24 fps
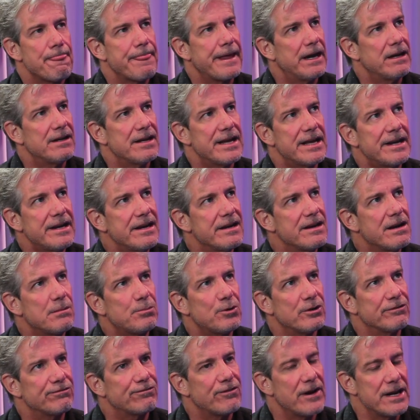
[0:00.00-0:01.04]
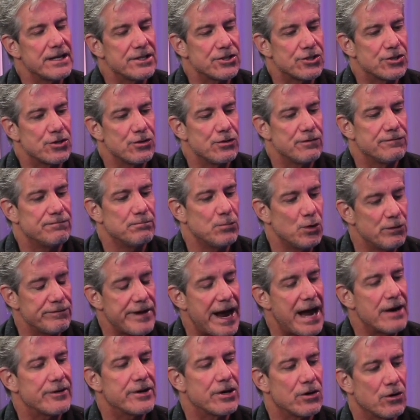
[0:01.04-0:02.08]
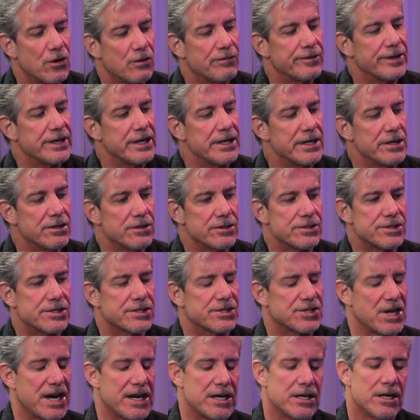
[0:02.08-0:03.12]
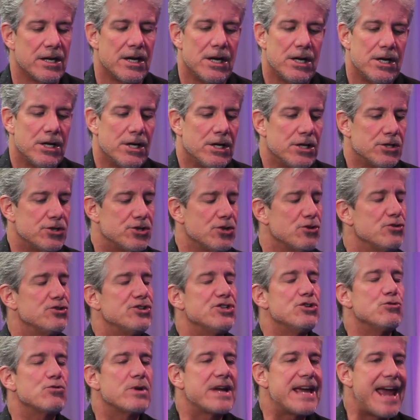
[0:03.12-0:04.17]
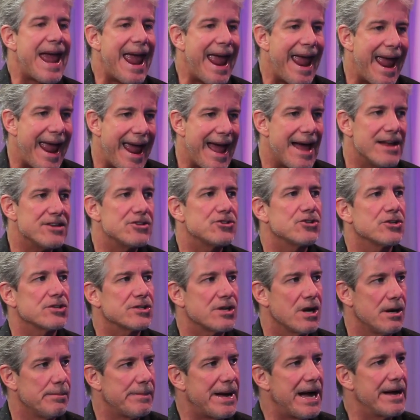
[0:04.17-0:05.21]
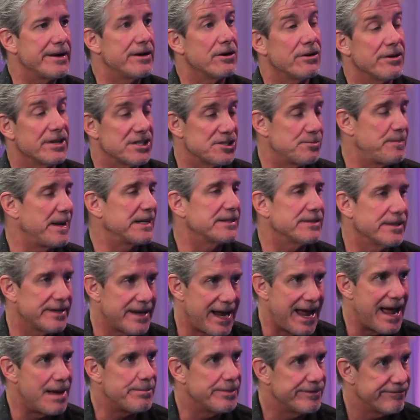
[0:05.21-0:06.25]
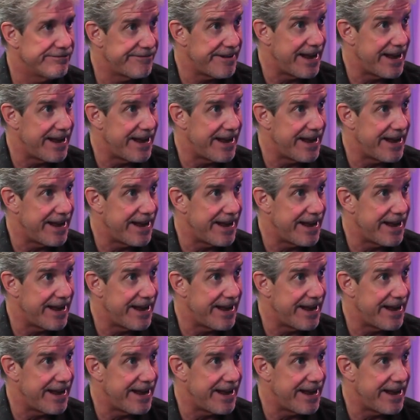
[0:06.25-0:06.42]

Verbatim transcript: uh, any number of friends who have moved out here over the years, it's like, dude, you can't just come out here and expect it to happen